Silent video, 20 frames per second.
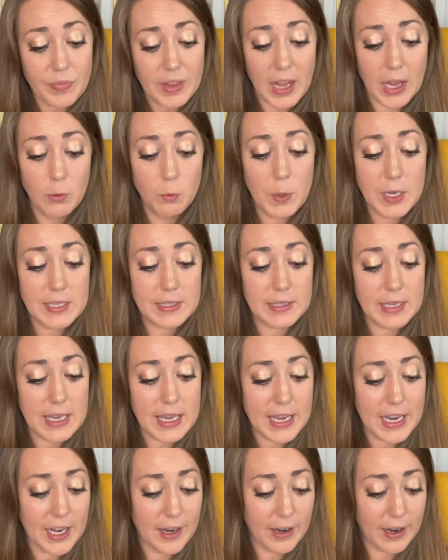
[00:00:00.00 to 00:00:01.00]
And we see
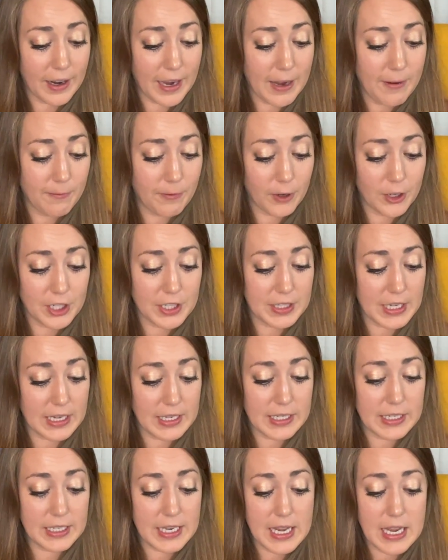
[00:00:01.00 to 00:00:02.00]
here in verse
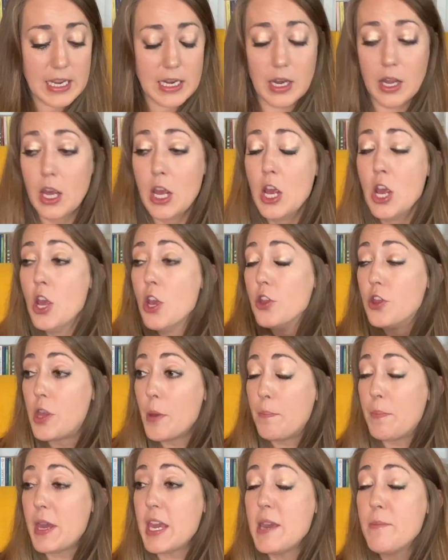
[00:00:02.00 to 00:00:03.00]
sixteen, the
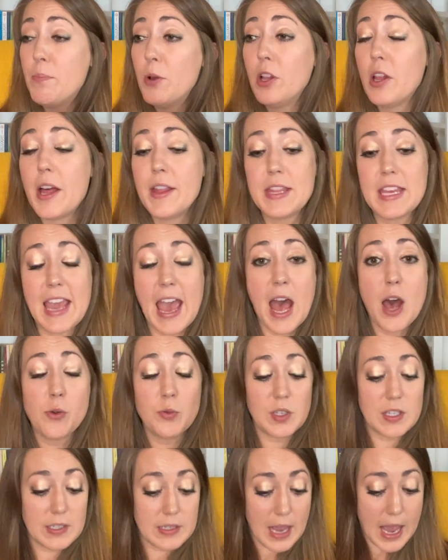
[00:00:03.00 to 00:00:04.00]
people on the
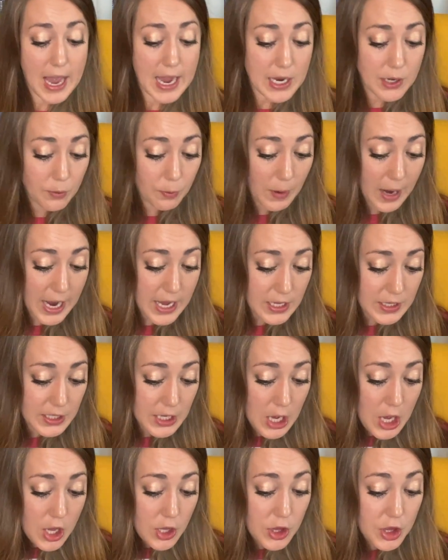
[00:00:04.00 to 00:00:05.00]
outside, right?
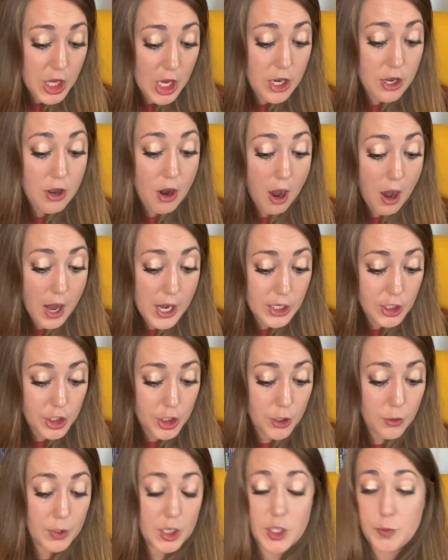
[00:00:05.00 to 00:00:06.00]
The
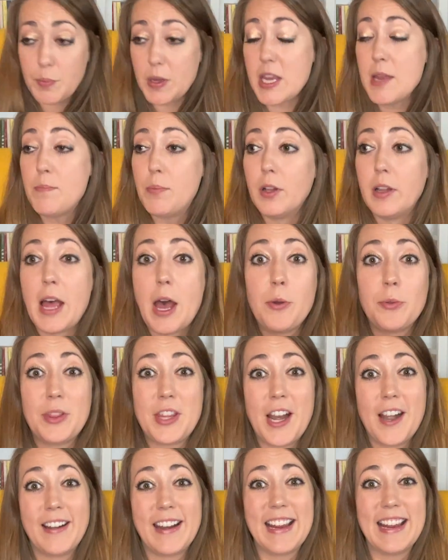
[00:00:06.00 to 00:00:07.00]
non-Jewish people out
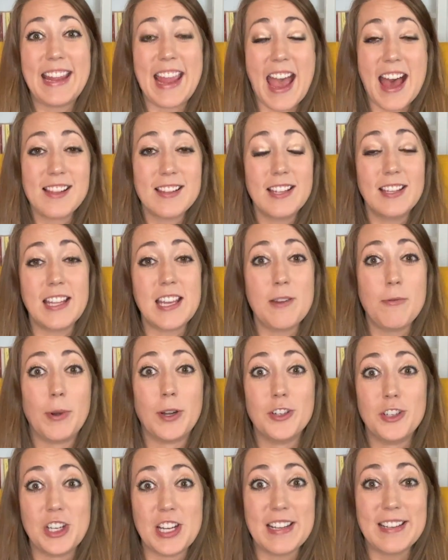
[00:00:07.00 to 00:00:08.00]
there in Galilee where
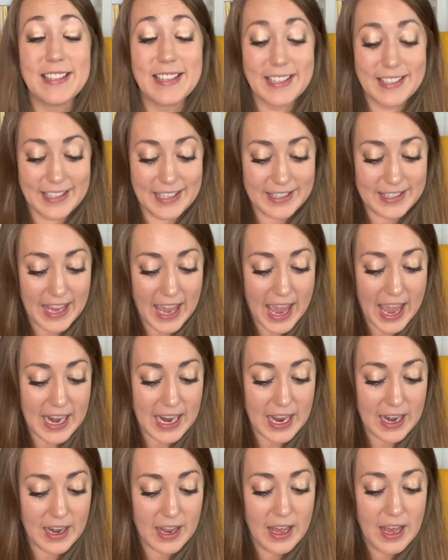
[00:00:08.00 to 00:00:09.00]
Jesus is
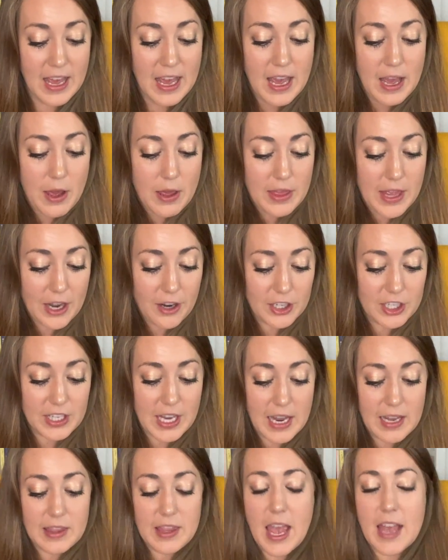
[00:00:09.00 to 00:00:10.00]
headed. They're
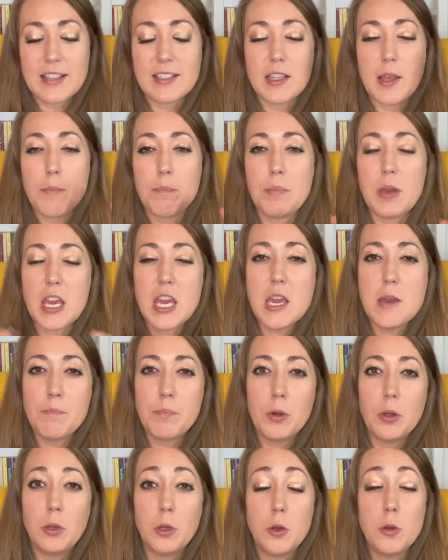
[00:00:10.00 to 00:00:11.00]
saying that's the
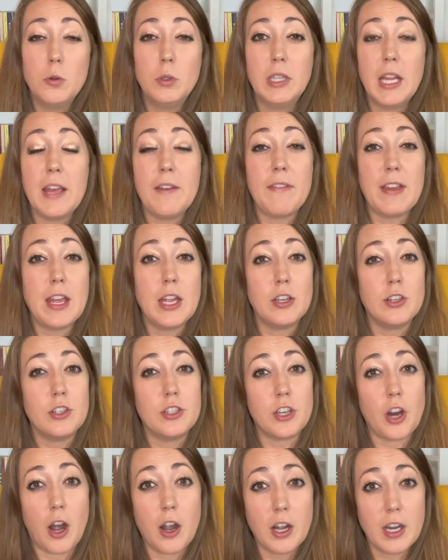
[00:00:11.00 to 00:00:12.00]
people who live in
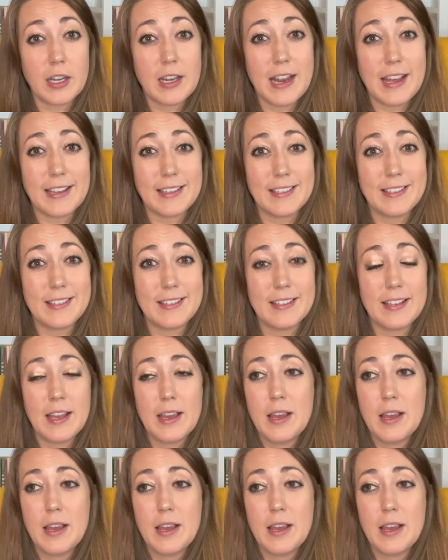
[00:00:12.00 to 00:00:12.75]
darkness.